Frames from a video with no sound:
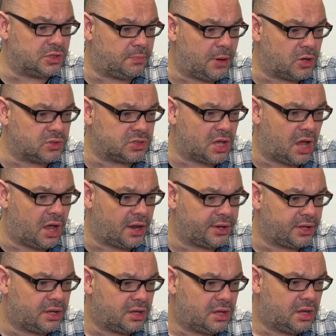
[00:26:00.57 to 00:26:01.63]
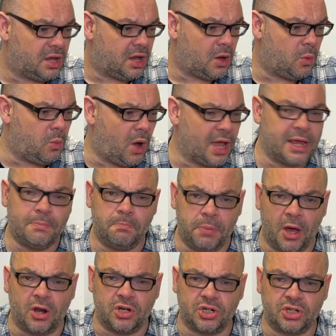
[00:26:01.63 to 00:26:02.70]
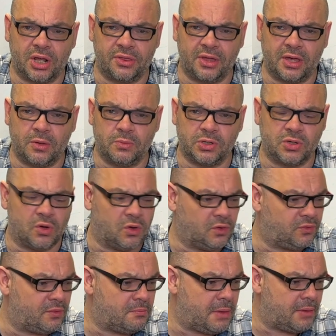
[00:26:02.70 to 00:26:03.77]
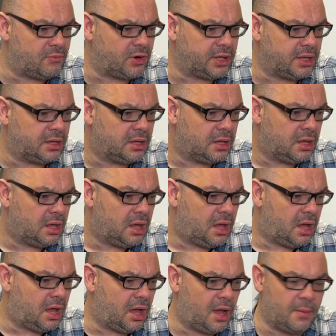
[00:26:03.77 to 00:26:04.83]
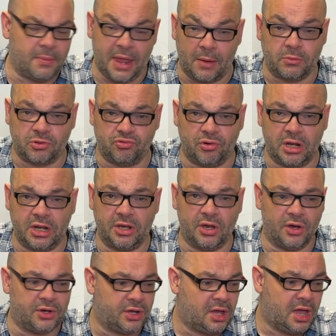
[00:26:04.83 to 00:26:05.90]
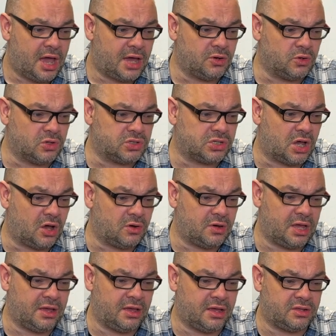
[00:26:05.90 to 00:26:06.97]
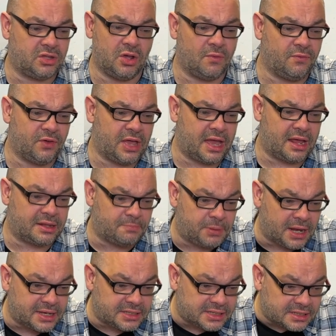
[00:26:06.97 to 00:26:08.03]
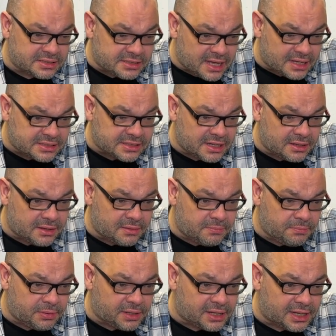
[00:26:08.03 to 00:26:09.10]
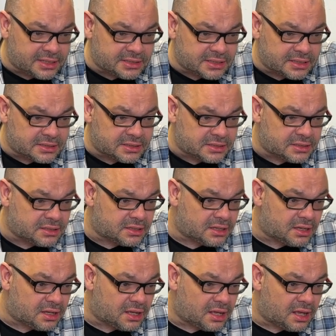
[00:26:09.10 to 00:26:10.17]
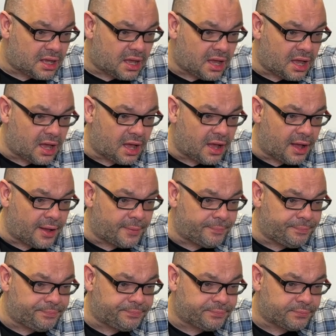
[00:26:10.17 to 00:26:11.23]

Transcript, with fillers: a postcard Hawaiian Punch, I think it was called from memory. Um, that was really good. And also, it, eh, don't forget Places. That's it. Places. Um,